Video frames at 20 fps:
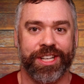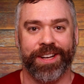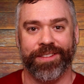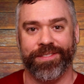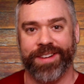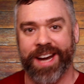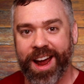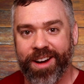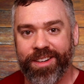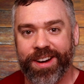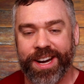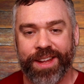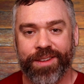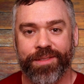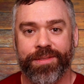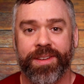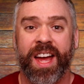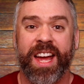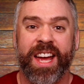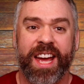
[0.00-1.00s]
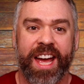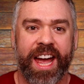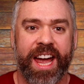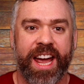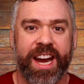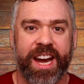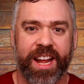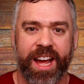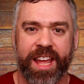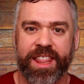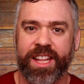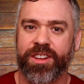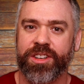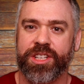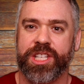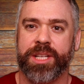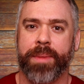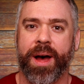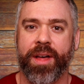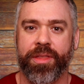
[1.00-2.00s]
of narrative, and I think
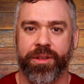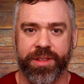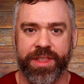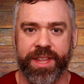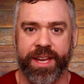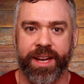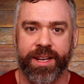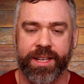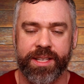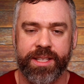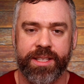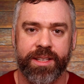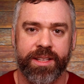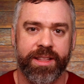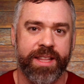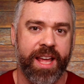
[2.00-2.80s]
there's some other things